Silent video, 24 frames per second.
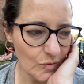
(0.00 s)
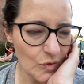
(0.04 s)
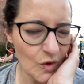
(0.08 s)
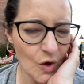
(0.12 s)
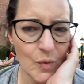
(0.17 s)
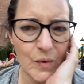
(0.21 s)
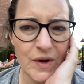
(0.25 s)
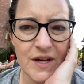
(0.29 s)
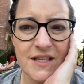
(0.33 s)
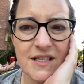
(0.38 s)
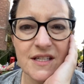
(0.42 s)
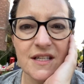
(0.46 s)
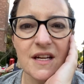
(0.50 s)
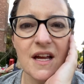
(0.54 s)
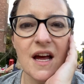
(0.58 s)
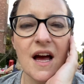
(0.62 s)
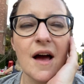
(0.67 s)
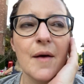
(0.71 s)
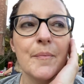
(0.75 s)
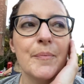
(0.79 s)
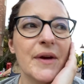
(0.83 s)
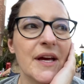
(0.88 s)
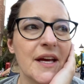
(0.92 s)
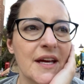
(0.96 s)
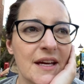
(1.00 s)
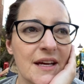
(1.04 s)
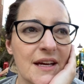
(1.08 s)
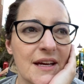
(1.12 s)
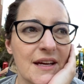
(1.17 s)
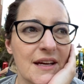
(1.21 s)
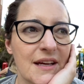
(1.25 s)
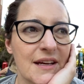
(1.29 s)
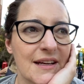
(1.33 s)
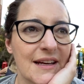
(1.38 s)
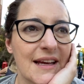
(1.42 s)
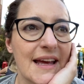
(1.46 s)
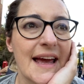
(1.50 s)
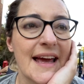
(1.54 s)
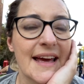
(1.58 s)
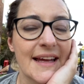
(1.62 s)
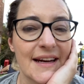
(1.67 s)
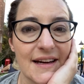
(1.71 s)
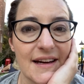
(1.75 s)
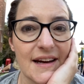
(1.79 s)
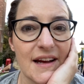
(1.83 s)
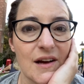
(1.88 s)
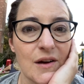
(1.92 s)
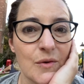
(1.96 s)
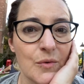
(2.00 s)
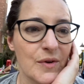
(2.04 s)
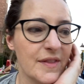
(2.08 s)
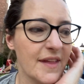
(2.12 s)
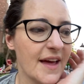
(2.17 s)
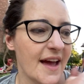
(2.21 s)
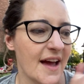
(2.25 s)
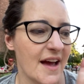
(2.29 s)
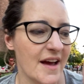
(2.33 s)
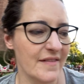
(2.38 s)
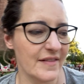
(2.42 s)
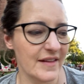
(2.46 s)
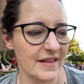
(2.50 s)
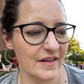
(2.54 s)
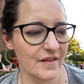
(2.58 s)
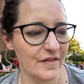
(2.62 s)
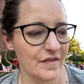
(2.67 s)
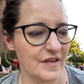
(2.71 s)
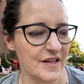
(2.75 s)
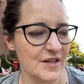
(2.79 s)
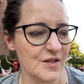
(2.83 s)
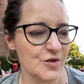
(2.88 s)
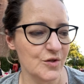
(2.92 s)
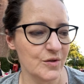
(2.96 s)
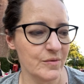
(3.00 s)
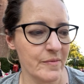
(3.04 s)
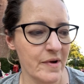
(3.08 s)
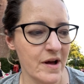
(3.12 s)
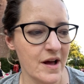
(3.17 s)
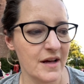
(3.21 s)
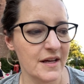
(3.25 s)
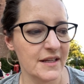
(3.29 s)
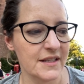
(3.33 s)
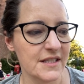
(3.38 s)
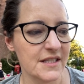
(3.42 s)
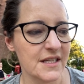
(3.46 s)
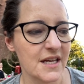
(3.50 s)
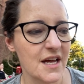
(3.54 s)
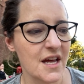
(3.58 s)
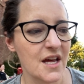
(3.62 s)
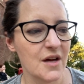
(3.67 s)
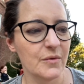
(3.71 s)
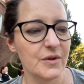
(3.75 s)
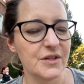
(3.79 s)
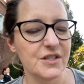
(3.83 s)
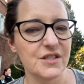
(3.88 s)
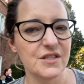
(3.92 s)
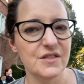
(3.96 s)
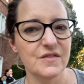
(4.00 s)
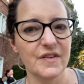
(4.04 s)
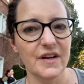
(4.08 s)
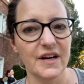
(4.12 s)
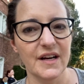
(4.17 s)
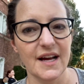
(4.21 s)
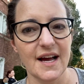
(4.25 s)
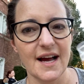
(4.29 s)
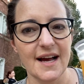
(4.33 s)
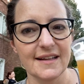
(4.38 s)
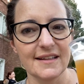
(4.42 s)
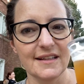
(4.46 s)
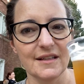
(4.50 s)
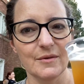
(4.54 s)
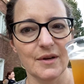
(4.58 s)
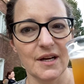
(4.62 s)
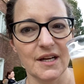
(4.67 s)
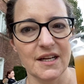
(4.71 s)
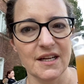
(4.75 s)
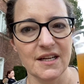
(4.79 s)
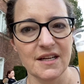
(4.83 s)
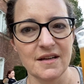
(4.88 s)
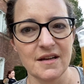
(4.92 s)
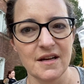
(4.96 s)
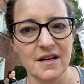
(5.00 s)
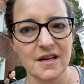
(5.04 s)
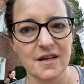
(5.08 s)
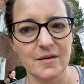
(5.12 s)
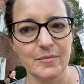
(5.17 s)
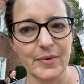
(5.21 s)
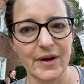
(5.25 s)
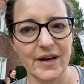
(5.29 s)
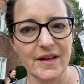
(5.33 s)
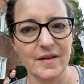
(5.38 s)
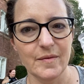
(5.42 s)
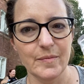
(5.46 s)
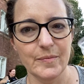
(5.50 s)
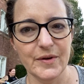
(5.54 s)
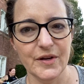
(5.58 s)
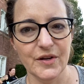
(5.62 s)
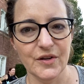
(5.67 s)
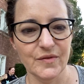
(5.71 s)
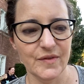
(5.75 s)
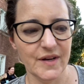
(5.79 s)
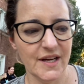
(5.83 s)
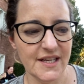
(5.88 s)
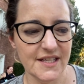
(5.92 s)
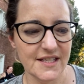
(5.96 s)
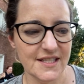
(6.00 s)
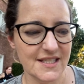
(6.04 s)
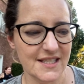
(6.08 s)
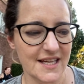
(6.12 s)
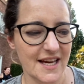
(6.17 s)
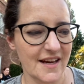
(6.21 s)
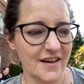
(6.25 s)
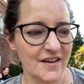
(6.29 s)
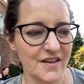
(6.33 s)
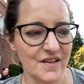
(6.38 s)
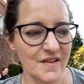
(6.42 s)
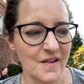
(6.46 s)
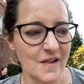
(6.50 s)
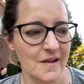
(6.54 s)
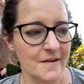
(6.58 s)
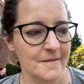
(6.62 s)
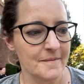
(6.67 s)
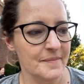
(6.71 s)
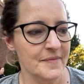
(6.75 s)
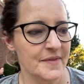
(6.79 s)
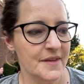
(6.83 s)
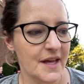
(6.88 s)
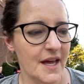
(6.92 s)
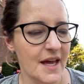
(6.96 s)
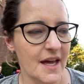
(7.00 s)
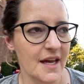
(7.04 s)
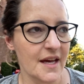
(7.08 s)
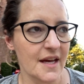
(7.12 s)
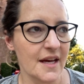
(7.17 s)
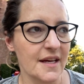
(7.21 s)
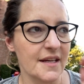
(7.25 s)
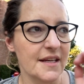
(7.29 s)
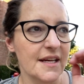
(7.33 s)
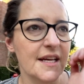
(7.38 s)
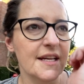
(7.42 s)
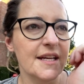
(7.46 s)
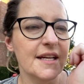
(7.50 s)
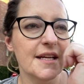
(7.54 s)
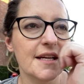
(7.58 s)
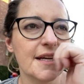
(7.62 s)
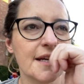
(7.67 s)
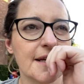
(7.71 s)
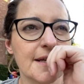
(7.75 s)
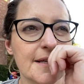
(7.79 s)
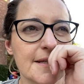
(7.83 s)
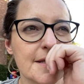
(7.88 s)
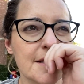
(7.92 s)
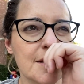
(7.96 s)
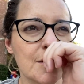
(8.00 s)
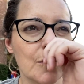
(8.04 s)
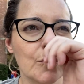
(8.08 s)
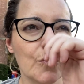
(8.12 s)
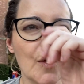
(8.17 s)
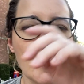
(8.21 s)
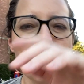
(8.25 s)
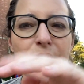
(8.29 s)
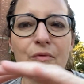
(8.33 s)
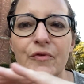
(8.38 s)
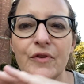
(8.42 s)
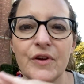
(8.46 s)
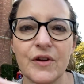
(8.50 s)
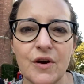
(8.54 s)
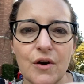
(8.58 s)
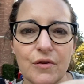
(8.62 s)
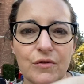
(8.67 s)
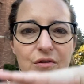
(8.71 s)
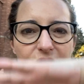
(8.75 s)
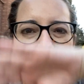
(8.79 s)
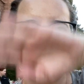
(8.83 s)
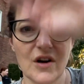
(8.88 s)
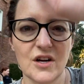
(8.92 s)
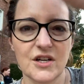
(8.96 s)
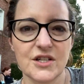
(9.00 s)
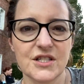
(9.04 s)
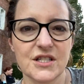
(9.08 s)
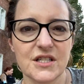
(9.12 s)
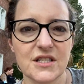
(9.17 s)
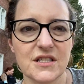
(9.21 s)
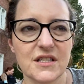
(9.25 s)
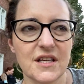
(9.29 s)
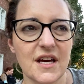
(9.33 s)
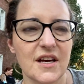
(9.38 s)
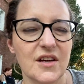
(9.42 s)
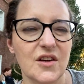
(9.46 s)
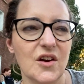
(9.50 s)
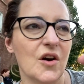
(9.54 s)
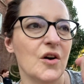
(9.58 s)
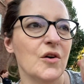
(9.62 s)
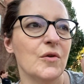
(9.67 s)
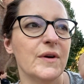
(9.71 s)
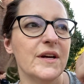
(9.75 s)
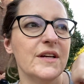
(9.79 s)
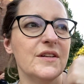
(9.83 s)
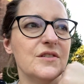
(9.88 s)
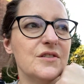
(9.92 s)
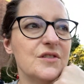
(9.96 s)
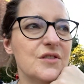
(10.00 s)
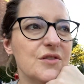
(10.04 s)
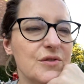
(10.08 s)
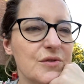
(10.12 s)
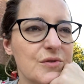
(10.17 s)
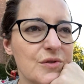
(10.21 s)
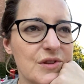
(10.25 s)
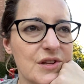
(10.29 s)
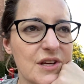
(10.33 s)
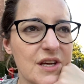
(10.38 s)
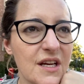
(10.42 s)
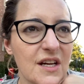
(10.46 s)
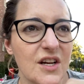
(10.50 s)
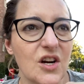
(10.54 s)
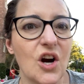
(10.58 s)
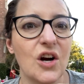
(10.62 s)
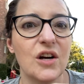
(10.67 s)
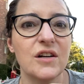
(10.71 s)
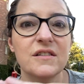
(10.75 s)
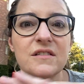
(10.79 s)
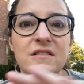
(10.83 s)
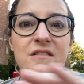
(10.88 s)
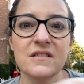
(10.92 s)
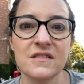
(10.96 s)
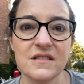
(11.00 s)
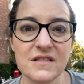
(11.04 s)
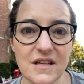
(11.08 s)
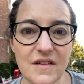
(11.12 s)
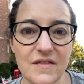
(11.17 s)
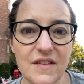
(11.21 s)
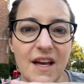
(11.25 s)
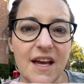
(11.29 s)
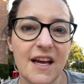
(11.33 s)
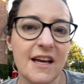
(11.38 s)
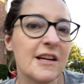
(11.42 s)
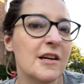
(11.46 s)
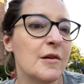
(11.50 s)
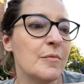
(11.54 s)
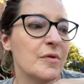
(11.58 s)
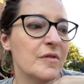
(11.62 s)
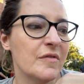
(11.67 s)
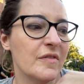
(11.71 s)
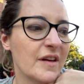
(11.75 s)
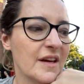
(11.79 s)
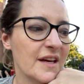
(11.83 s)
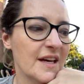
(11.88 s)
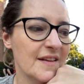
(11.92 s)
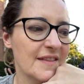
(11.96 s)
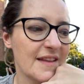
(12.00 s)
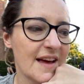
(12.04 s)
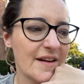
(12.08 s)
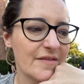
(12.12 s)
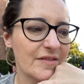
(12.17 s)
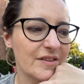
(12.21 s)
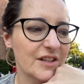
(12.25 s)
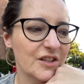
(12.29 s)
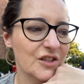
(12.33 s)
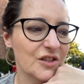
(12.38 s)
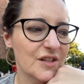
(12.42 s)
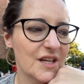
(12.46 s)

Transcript: we ended up in Canada where they have a La Fine du Monde, which is very highly rated by the beer rate scale. And it is right before you go through the arches that go into the gardens of the Canada Pavilion. They have a little